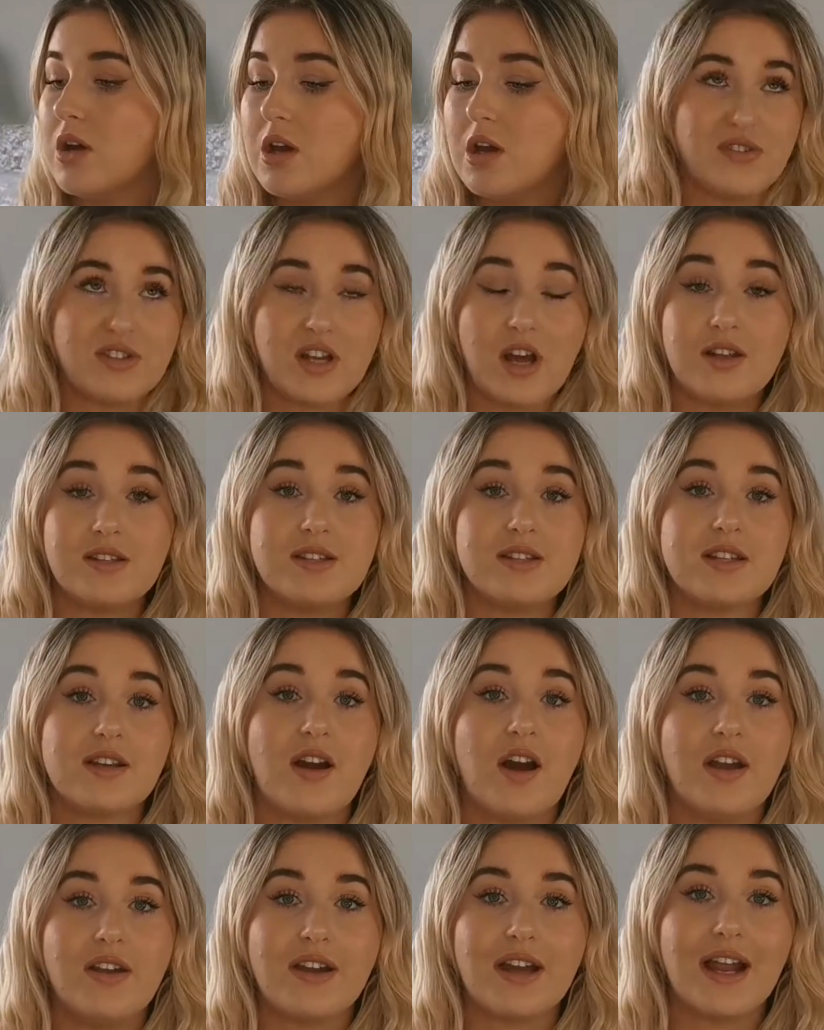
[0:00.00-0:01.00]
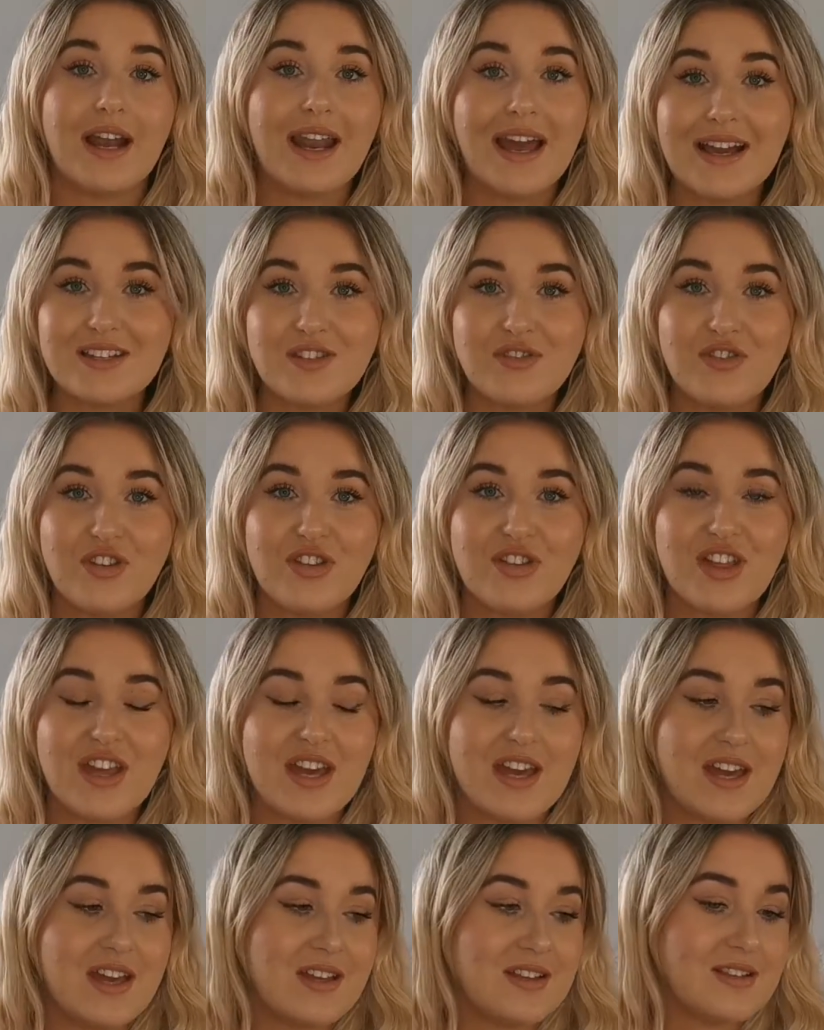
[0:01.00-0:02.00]
We've started to kind of collect a few
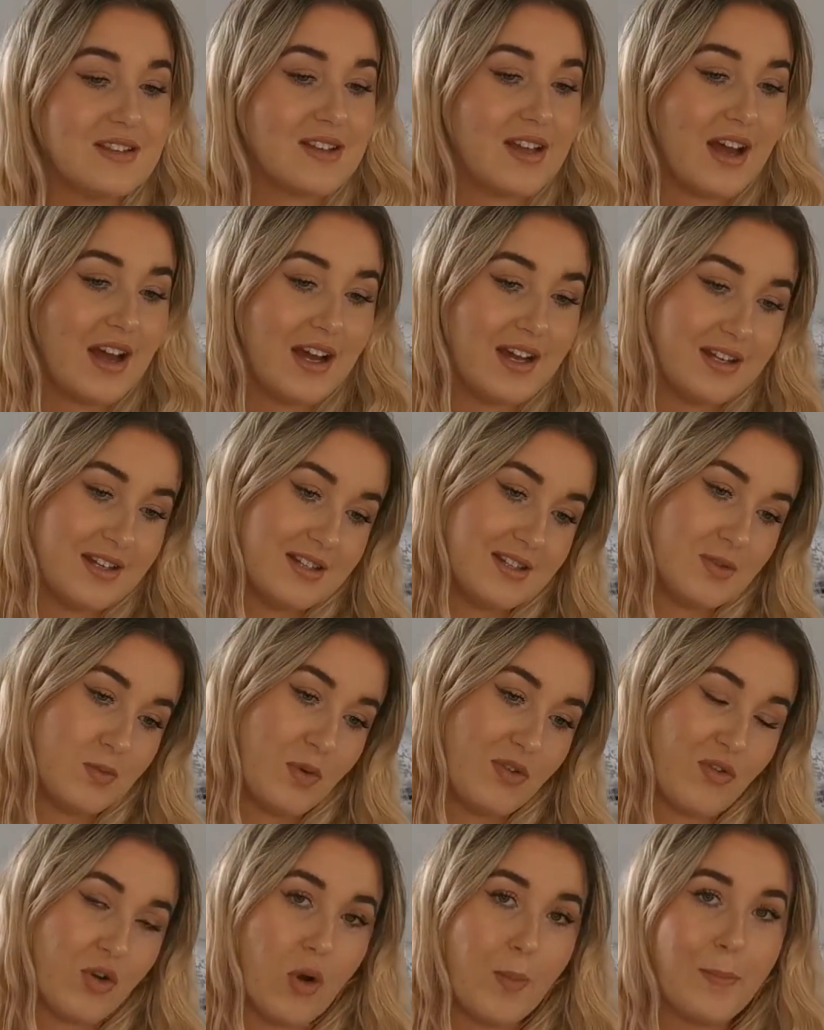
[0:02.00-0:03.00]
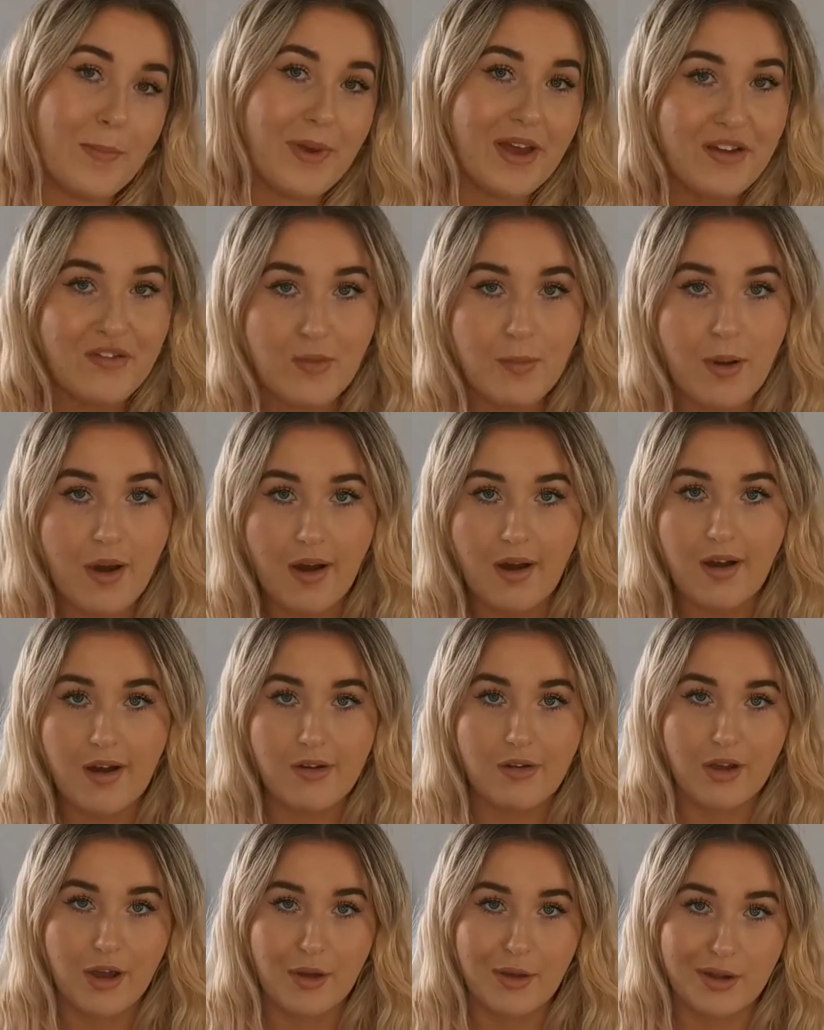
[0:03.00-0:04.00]
things and we've got a bit of a
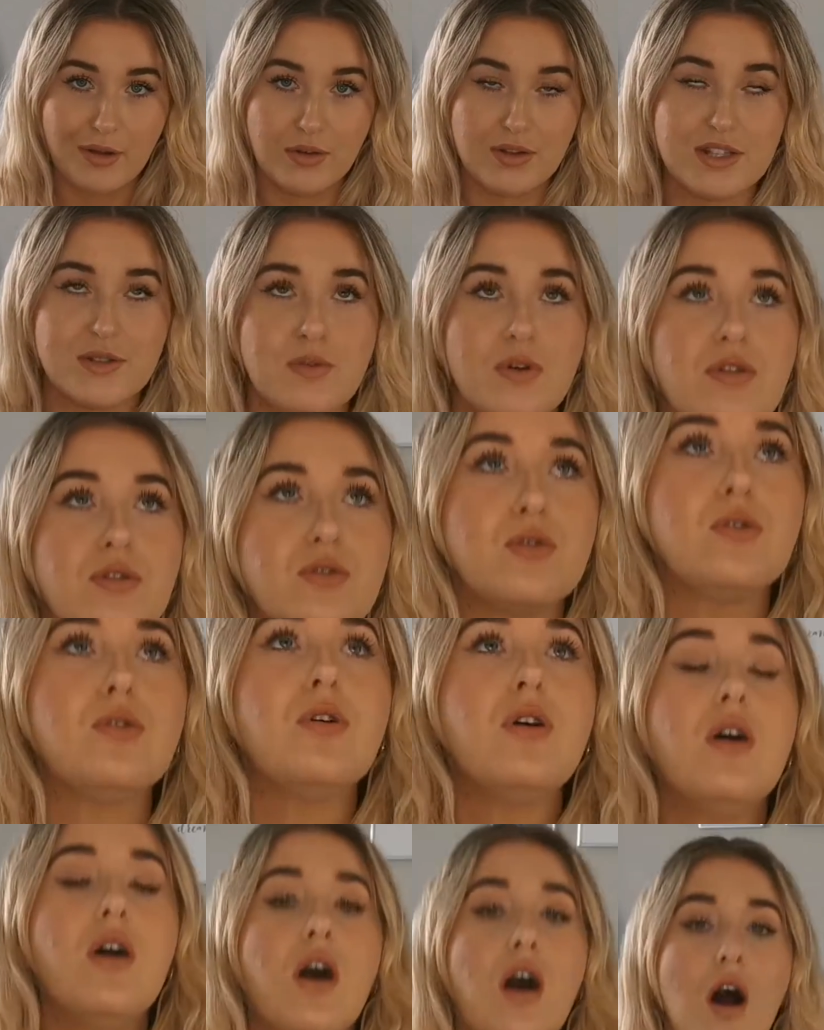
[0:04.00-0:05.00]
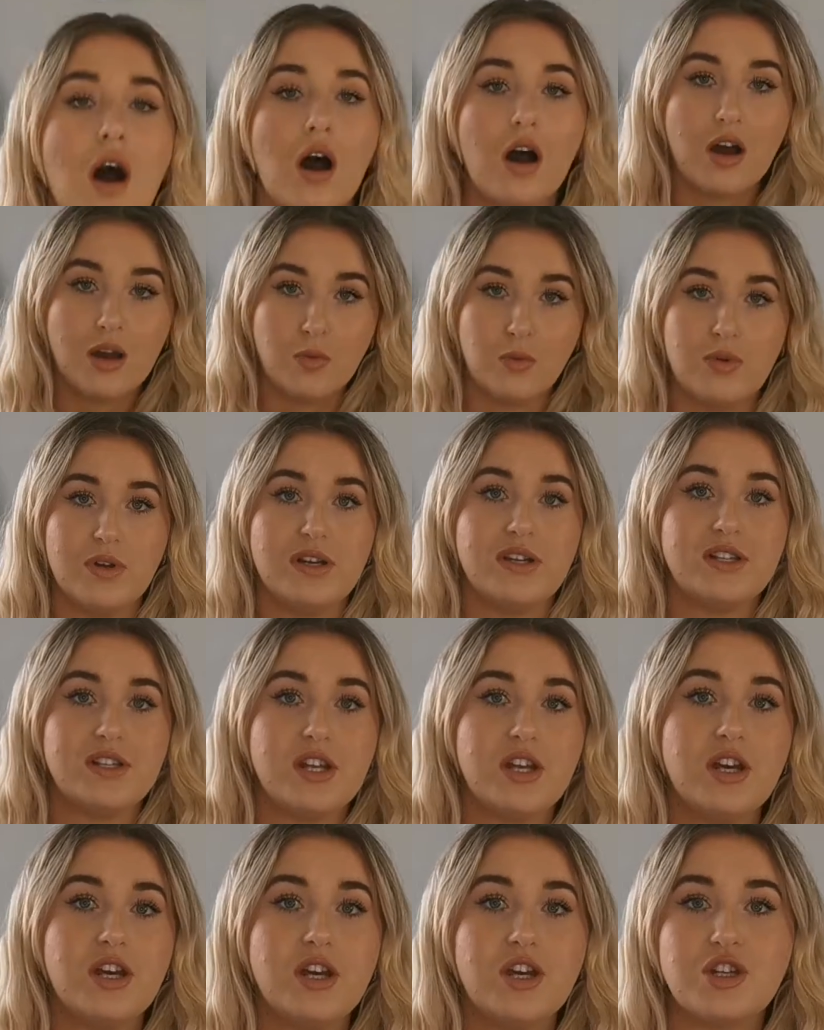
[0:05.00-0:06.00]
pile going on, so I thought I
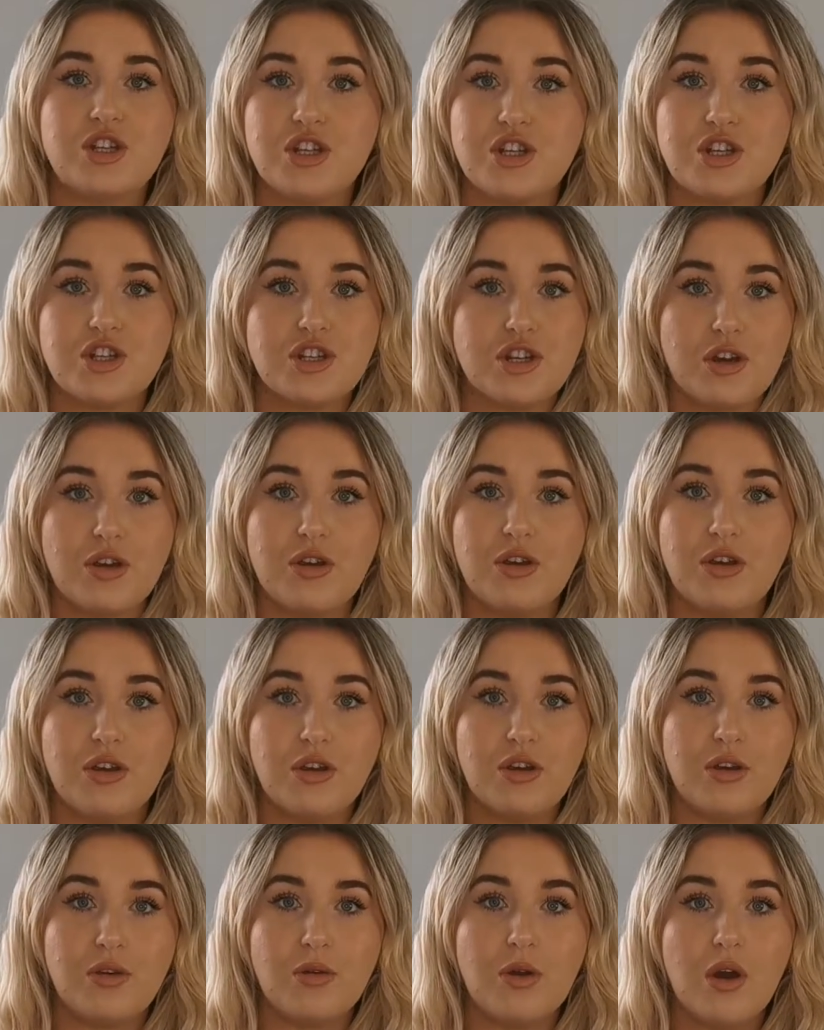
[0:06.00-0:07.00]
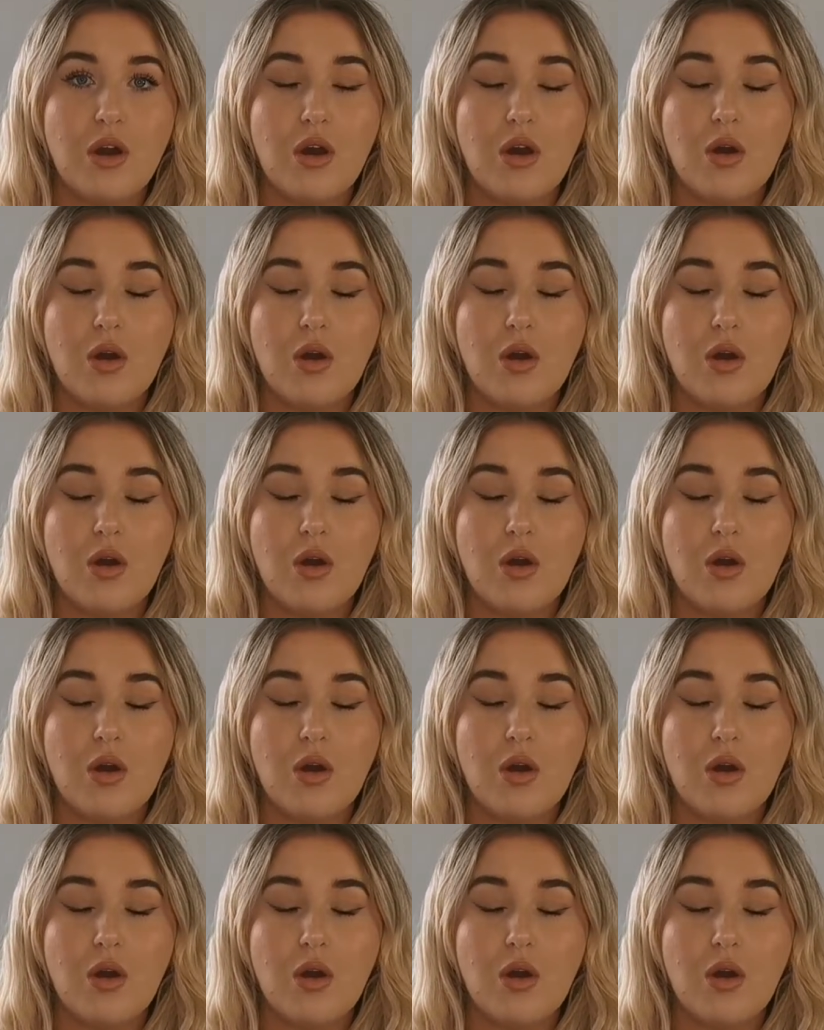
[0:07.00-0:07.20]
would just show you